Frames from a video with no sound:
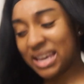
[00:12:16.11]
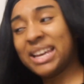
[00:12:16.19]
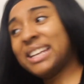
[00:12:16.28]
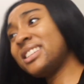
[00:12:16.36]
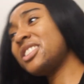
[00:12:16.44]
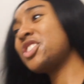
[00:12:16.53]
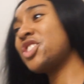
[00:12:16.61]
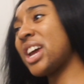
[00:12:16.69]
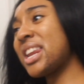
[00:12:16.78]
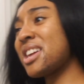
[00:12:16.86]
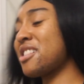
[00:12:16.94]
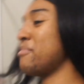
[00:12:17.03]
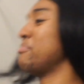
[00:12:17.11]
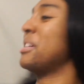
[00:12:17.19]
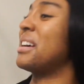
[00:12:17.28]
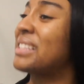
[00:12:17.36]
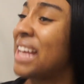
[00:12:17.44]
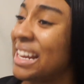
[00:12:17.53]
Is it shedding
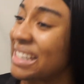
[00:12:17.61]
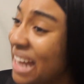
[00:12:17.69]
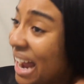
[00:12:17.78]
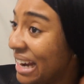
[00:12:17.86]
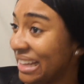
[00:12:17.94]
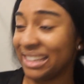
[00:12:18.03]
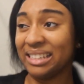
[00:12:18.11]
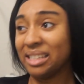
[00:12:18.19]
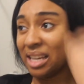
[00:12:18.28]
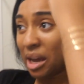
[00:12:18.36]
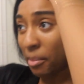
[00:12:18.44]
because I dyed it?